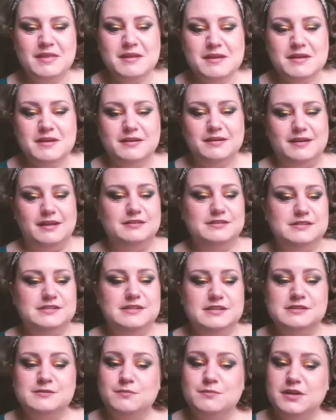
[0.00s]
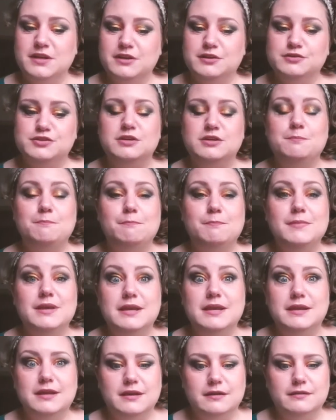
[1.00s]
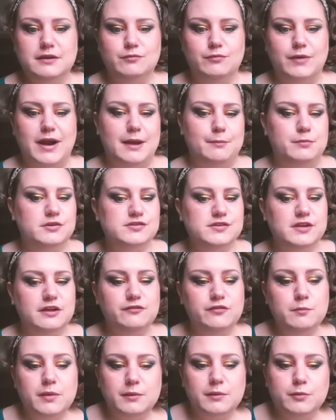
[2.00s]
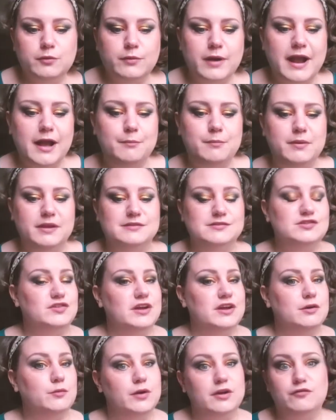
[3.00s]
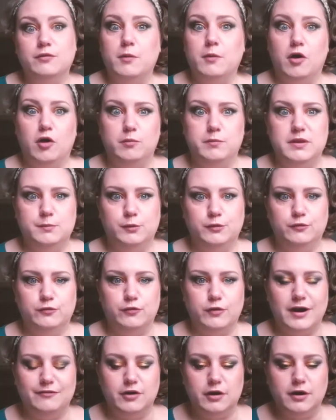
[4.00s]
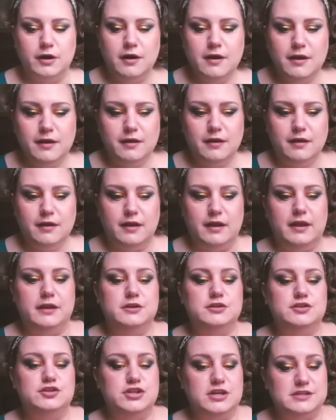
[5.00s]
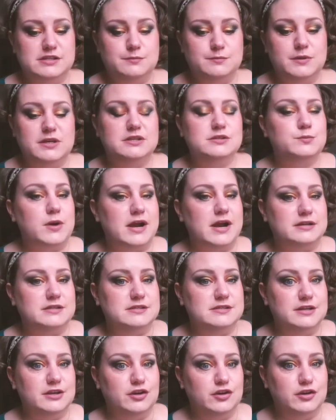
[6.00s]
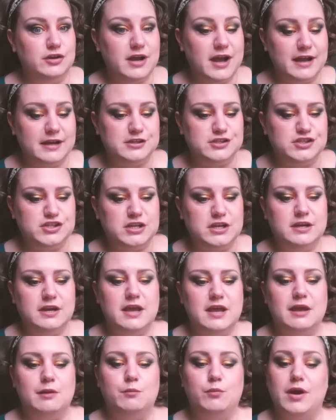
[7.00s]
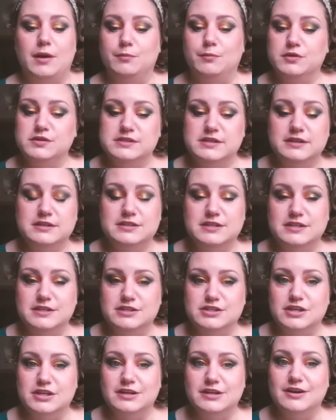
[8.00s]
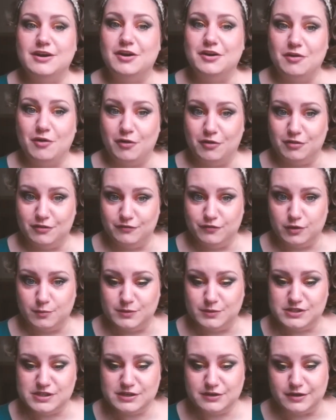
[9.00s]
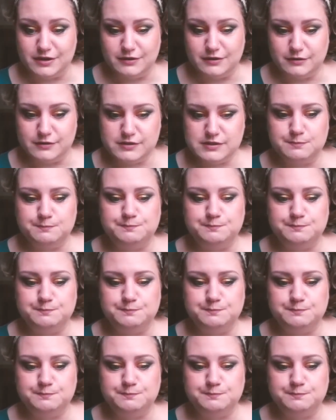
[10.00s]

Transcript: Now, this doesn't mean you should immediately wrap yourself in bubble wrap and stay away from all people forever. It just means practicing good hygiene and proper sanitation on all of your materials.